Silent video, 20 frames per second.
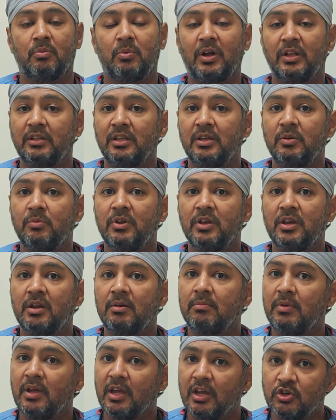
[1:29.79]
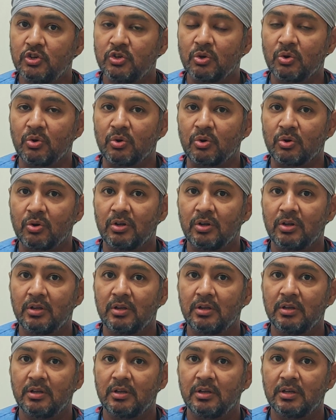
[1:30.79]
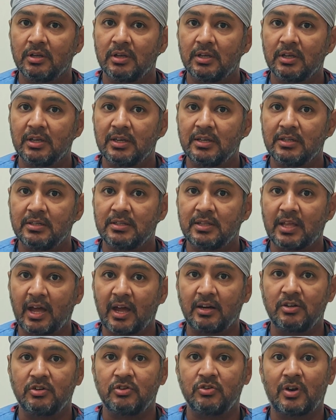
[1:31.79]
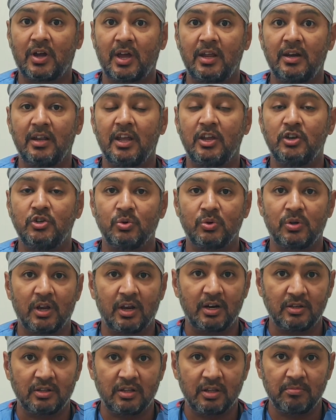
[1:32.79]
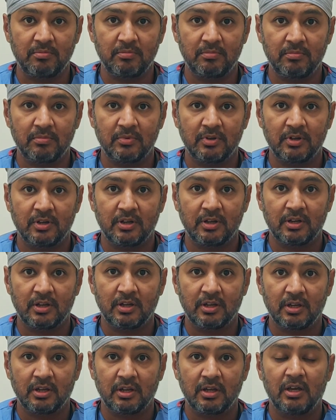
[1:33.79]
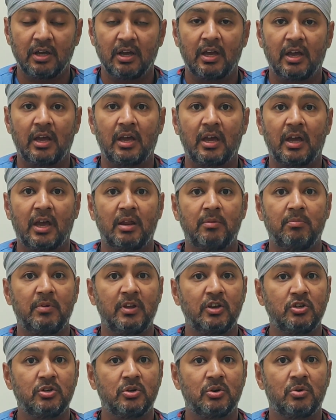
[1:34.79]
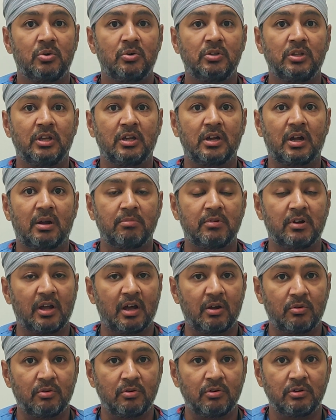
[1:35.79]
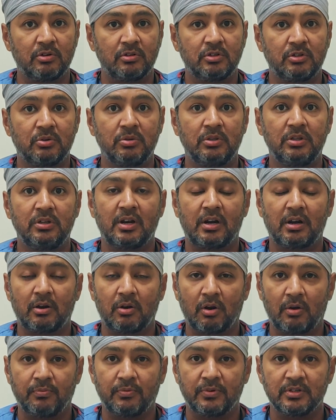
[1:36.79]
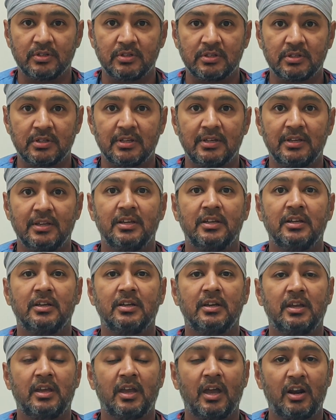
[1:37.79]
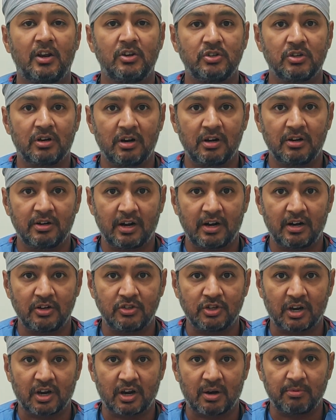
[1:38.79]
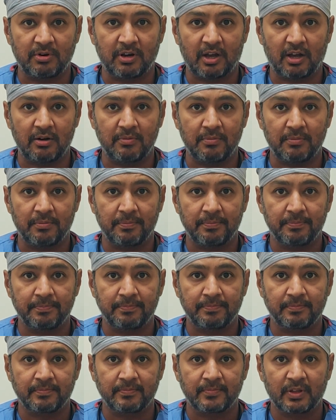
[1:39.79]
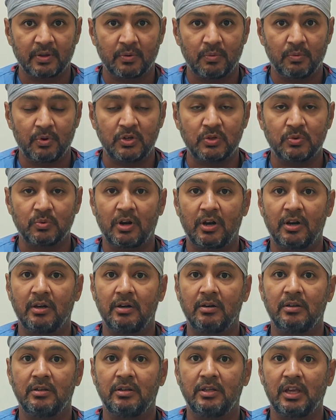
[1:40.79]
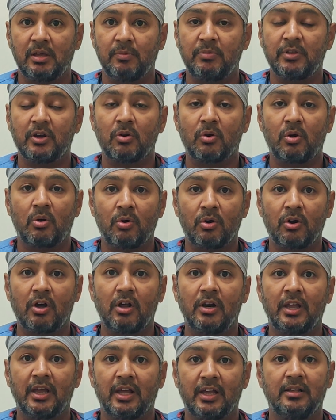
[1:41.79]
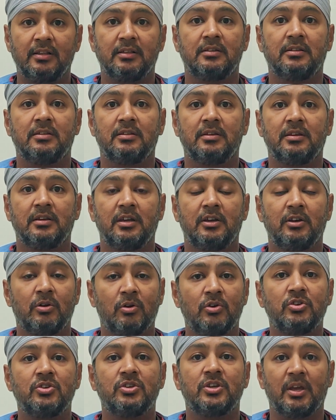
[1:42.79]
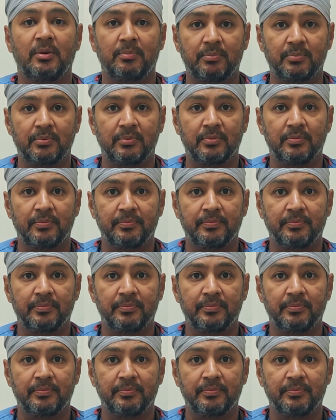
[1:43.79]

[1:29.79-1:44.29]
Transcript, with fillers: one thing we can make sure is that try and educate them and make sure they come down to the dental office, get a general dental checkup done, which will keep their overall health in good shape.